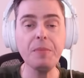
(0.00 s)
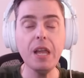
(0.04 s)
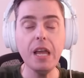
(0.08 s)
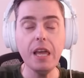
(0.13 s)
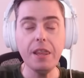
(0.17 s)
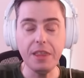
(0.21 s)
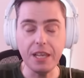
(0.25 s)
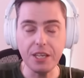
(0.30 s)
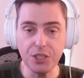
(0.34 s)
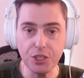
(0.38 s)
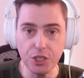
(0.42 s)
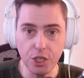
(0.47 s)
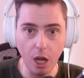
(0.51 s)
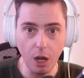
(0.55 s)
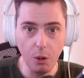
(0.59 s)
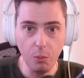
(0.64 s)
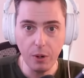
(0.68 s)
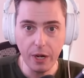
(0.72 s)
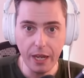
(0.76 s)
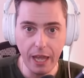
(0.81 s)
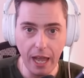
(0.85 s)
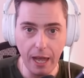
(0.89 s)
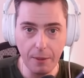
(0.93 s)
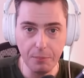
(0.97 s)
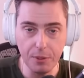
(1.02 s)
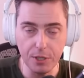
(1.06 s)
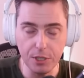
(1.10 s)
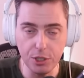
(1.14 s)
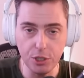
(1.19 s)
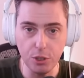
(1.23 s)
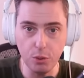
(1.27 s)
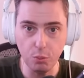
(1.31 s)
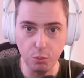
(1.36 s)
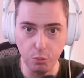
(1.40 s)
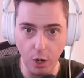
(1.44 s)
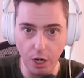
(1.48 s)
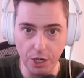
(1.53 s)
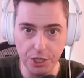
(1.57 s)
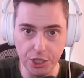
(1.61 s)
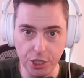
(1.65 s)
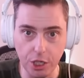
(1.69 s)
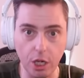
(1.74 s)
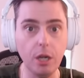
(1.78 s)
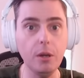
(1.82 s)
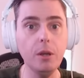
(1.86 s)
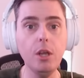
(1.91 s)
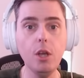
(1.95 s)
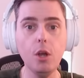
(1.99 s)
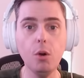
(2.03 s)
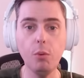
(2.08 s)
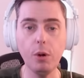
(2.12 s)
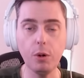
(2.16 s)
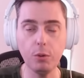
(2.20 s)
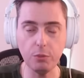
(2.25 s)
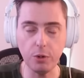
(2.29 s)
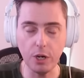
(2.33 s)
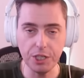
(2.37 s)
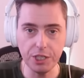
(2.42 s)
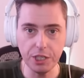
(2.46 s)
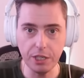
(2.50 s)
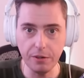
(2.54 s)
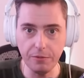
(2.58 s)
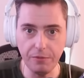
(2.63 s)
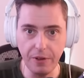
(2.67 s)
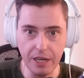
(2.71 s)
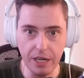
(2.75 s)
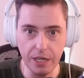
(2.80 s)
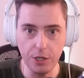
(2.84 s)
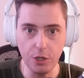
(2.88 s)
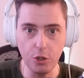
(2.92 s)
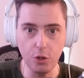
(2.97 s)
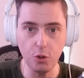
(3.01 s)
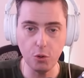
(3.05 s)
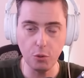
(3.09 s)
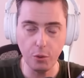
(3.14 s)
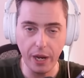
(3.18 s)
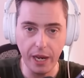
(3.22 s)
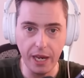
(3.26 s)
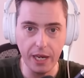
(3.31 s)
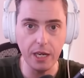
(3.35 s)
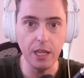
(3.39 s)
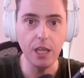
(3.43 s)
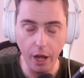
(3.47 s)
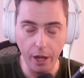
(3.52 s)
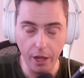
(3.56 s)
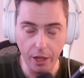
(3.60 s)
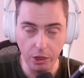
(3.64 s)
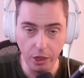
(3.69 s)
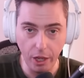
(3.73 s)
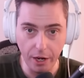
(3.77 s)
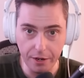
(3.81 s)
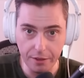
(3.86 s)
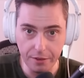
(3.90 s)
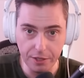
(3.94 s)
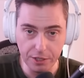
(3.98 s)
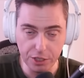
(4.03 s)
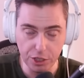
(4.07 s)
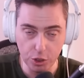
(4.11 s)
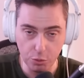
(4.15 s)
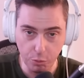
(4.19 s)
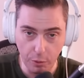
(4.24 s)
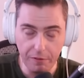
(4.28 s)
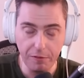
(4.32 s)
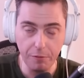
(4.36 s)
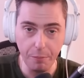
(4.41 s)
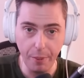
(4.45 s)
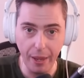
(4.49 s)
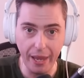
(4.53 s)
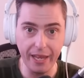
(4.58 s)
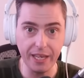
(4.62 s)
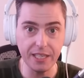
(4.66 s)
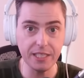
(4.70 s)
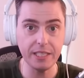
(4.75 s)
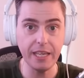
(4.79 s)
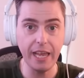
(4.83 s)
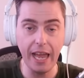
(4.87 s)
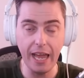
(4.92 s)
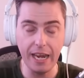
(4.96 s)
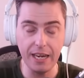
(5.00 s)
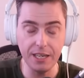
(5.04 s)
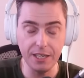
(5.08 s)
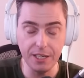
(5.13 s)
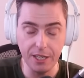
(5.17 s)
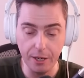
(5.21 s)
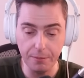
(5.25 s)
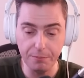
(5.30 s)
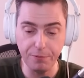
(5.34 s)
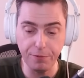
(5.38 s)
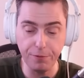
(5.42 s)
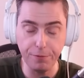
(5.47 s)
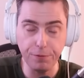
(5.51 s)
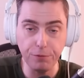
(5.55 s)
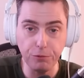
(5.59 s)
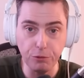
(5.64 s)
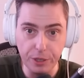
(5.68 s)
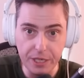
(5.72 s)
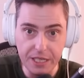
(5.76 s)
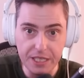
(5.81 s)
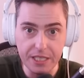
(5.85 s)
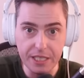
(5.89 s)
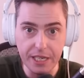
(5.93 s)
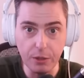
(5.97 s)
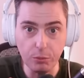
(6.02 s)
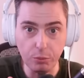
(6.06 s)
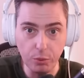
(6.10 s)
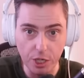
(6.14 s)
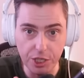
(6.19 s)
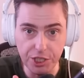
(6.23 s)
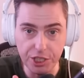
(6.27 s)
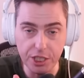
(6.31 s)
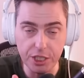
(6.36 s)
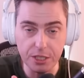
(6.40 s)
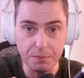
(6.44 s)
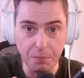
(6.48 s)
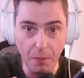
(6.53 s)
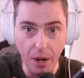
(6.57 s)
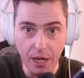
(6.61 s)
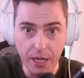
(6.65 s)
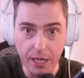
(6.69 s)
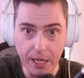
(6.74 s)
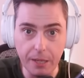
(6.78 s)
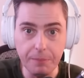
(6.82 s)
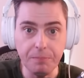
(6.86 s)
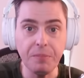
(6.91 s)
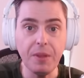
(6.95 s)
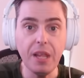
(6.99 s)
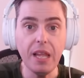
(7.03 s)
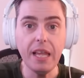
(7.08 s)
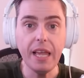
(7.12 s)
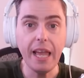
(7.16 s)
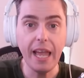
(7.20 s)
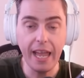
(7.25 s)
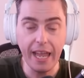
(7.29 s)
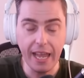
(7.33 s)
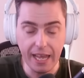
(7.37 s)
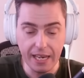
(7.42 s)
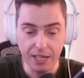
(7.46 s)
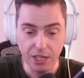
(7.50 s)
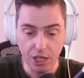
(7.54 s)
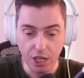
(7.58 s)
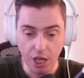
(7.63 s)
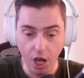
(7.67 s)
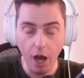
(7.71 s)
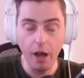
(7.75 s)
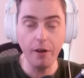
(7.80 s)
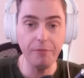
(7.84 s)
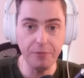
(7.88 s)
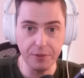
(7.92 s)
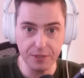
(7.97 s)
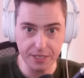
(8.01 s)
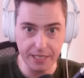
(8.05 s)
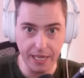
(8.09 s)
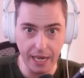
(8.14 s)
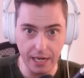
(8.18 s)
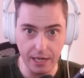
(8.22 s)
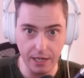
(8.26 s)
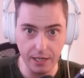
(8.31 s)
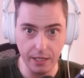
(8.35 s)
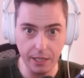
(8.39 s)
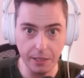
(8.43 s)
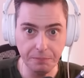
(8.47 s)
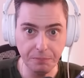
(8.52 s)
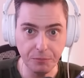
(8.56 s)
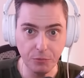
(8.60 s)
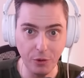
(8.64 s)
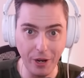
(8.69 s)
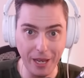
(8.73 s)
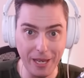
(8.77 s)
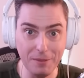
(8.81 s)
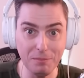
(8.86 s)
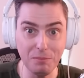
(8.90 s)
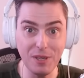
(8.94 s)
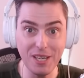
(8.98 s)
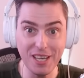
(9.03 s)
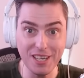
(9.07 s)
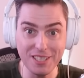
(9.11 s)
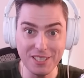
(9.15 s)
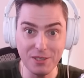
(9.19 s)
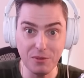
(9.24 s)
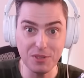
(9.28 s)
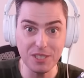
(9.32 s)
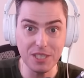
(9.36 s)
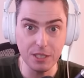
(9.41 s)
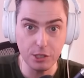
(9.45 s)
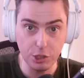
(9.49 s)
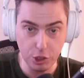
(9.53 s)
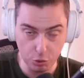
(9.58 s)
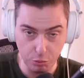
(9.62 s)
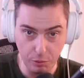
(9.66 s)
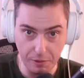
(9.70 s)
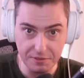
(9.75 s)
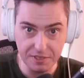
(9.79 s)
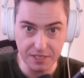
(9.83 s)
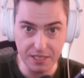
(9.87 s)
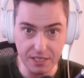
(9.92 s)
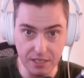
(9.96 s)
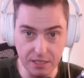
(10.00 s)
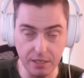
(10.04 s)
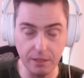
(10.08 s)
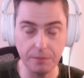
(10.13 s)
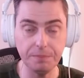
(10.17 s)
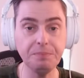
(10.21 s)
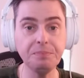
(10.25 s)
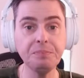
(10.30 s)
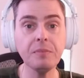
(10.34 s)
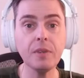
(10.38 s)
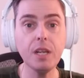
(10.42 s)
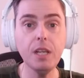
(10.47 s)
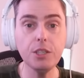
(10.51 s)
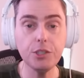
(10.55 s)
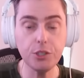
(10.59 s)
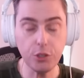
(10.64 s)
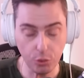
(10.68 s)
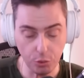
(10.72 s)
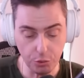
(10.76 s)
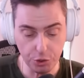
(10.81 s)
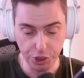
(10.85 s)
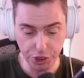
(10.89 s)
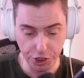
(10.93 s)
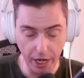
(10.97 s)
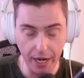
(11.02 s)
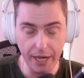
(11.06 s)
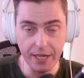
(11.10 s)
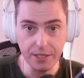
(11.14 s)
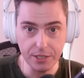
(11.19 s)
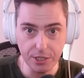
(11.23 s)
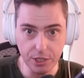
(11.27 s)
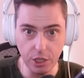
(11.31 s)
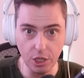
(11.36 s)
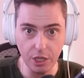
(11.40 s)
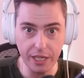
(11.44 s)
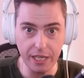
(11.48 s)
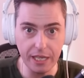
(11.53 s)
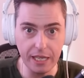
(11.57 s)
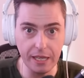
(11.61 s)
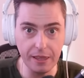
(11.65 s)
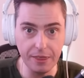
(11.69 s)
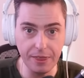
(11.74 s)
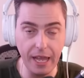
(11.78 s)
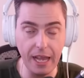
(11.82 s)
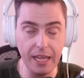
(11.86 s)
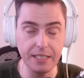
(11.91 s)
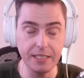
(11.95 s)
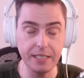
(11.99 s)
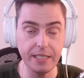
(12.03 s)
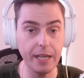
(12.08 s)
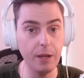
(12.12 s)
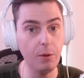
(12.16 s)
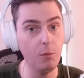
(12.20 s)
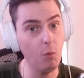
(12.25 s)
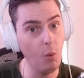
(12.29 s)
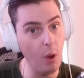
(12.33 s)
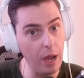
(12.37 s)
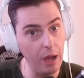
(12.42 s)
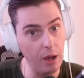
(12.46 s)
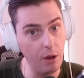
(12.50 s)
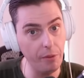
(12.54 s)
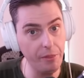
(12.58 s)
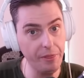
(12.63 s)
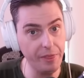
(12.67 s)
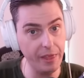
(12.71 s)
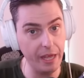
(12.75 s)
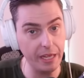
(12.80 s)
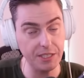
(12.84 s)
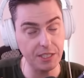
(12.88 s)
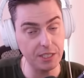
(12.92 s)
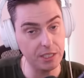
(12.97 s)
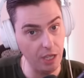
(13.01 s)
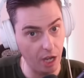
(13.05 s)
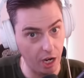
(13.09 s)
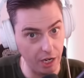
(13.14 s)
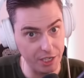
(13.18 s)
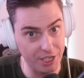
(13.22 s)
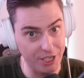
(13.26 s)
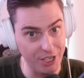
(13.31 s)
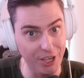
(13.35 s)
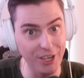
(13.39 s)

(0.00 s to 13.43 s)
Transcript: They saw what happened to Russia when Russia invaded Ukraine. A lot of the SWIFT banks banks ended up freezing Russia's money and confiscated it right? Because it was in the SWIFT system. So China's looking at that saying, wow, that's not good.